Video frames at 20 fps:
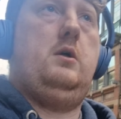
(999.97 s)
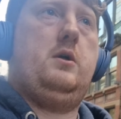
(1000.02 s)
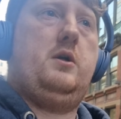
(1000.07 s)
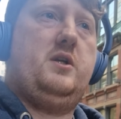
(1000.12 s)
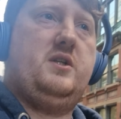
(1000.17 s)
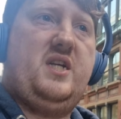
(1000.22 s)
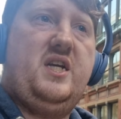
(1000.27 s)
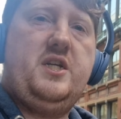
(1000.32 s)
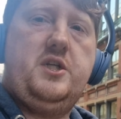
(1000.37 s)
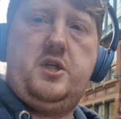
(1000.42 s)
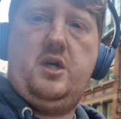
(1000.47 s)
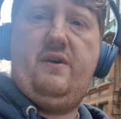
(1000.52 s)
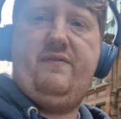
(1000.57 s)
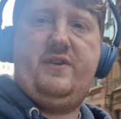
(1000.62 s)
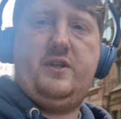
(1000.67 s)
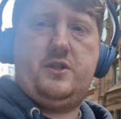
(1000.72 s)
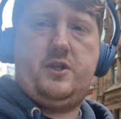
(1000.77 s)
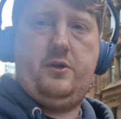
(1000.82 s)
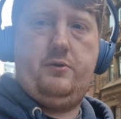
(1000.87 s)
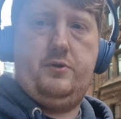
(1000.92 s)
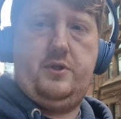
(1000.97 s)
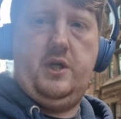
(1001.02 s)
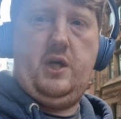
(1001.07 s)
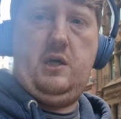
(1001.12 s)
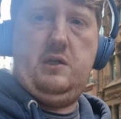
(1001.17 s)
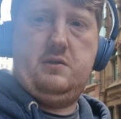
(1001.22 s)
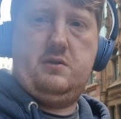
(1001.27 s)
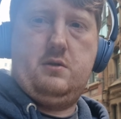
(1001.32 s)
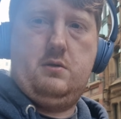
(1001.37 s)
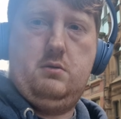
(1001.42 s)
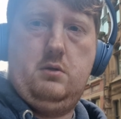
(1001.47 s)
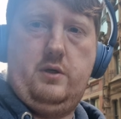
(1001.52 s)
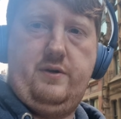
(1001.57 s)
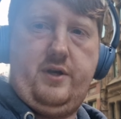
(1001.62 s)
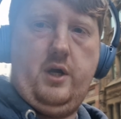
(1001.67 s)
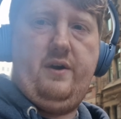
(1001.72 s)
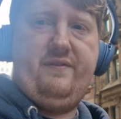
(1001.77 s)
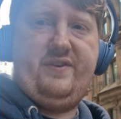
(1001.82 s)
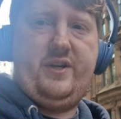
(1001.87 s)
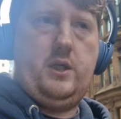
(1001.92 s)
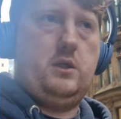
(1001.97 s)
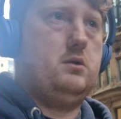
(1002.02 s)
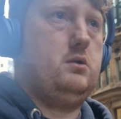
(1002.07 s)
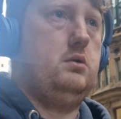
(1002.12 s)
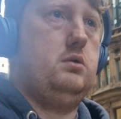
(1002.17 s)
because each coffee's 2 shots of coffee.